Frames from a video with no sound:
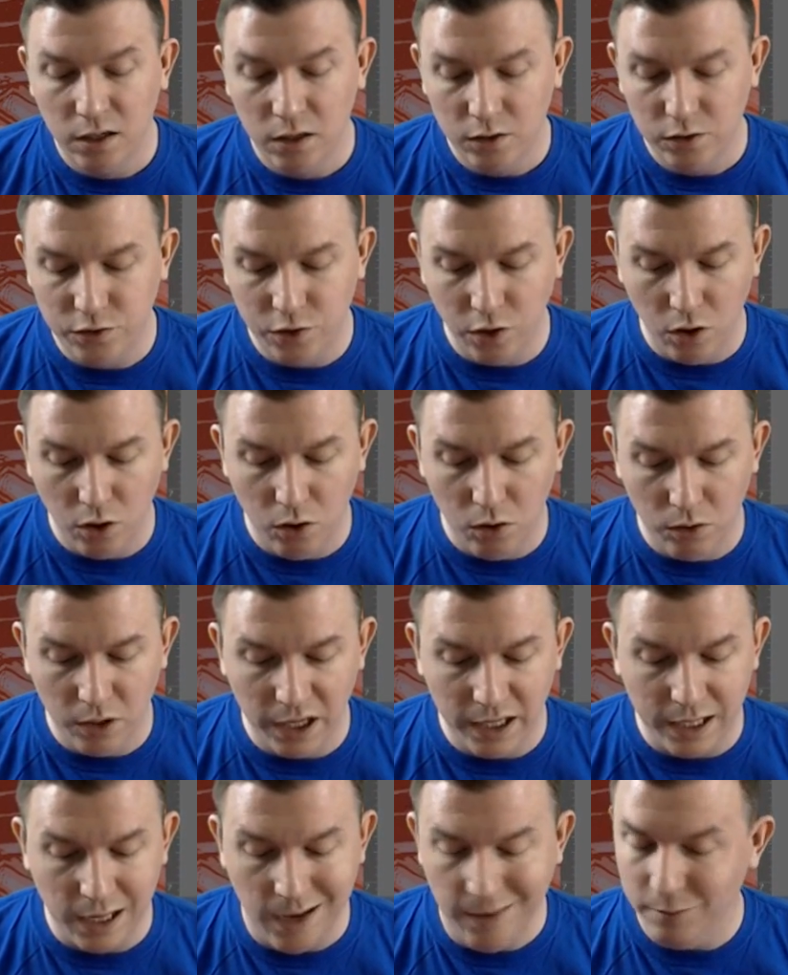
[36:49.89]
So
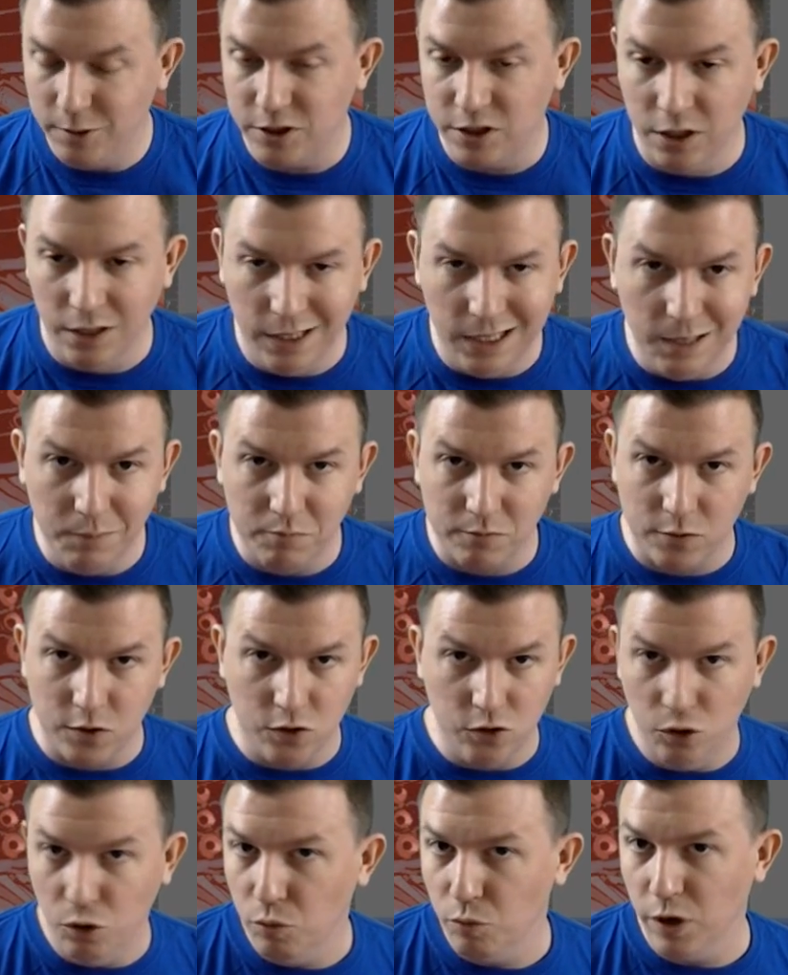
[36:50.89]
like, I'm just going to keep
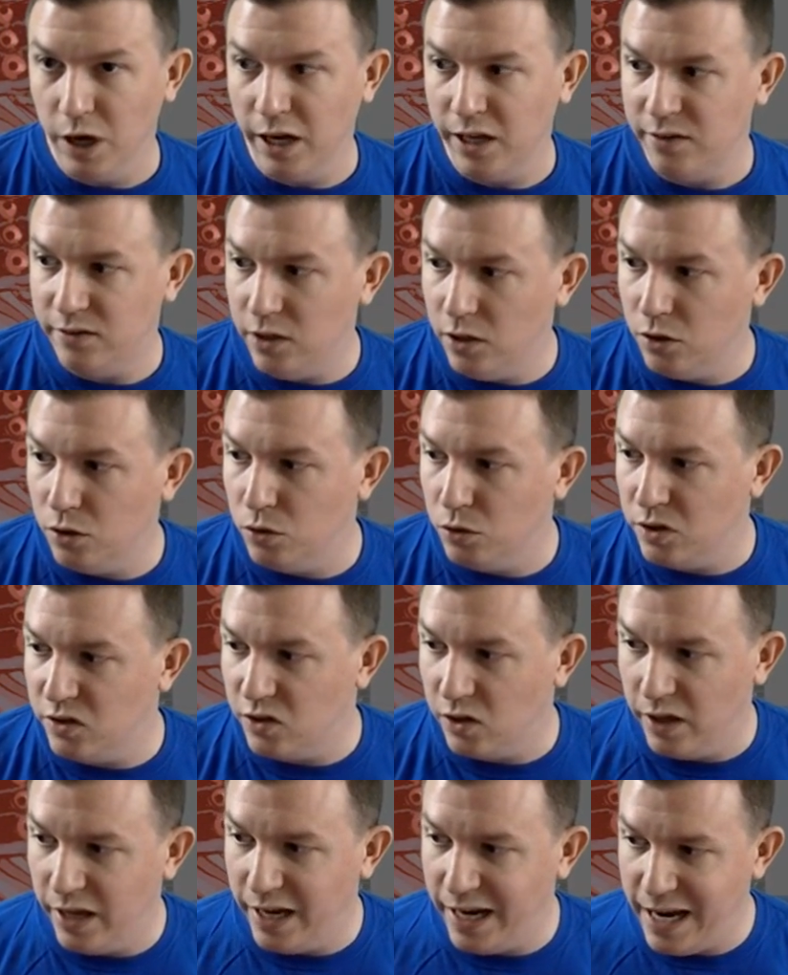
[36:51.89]
doing what I do
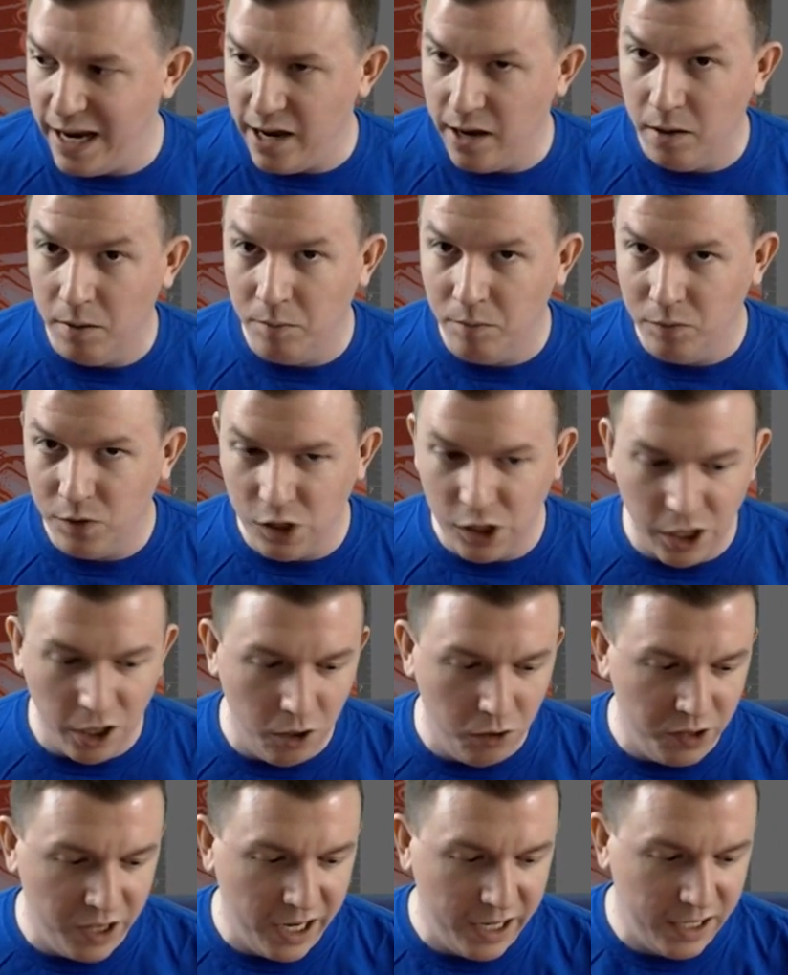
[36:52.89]
until I am, you
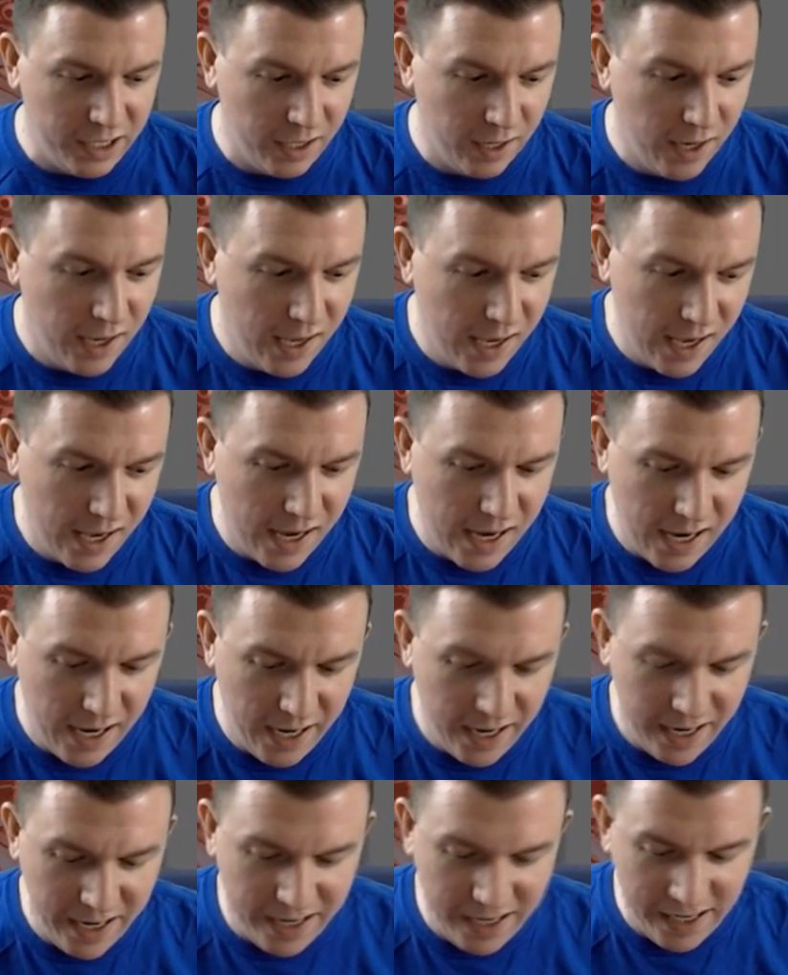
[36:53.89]
know, like
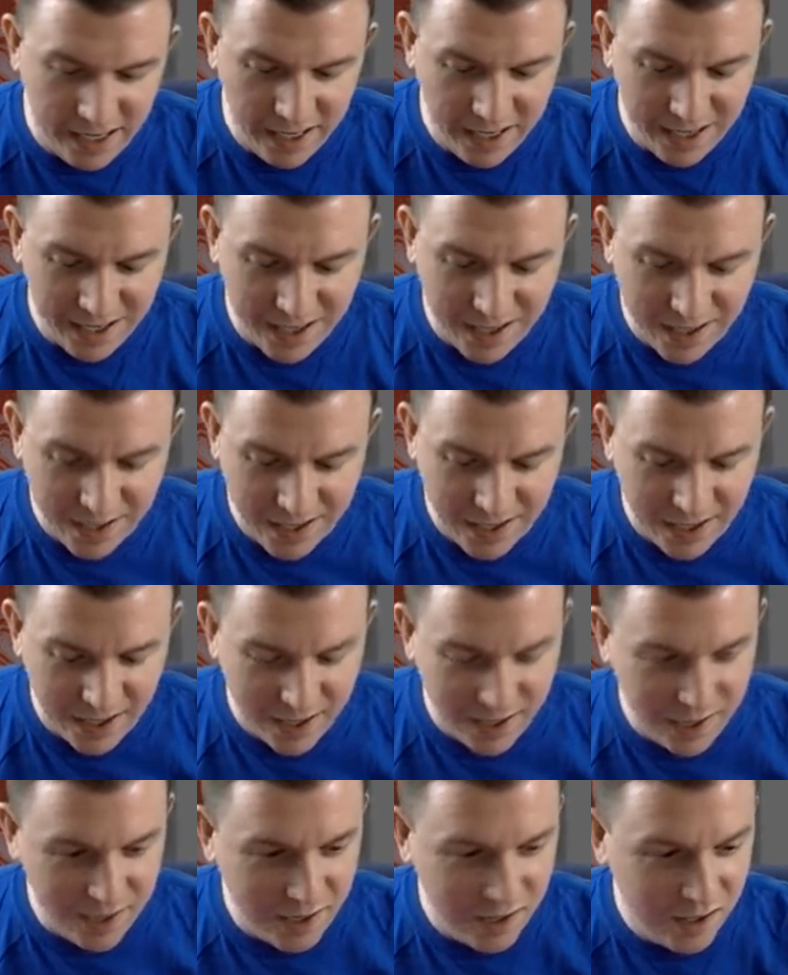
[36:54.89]

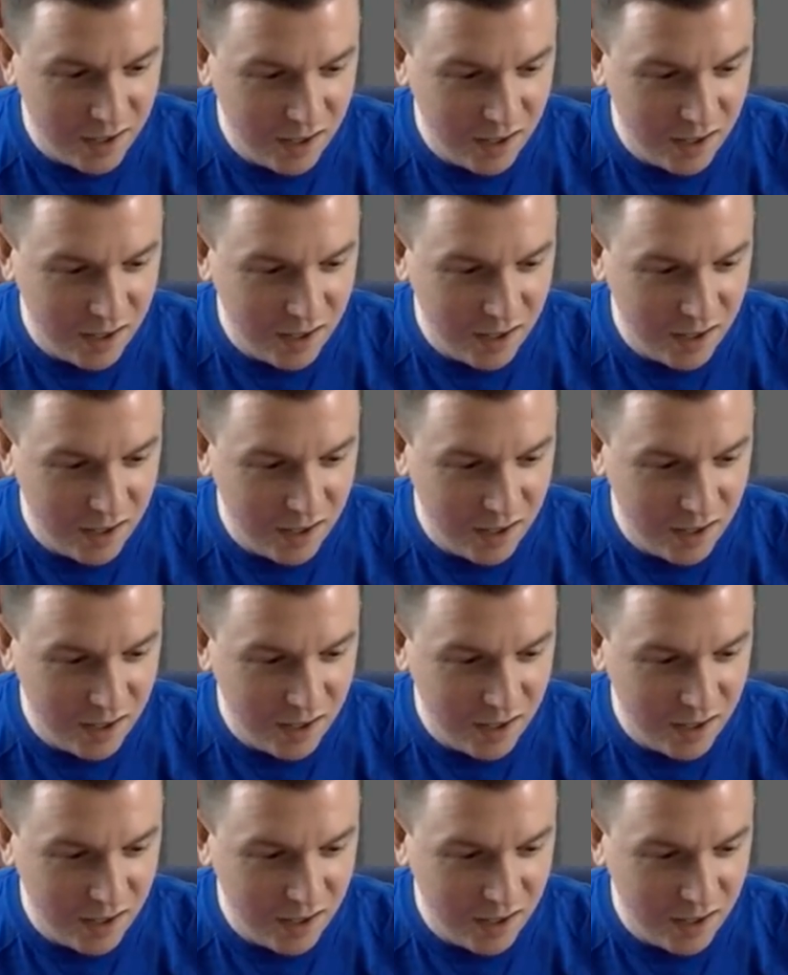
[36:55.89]
and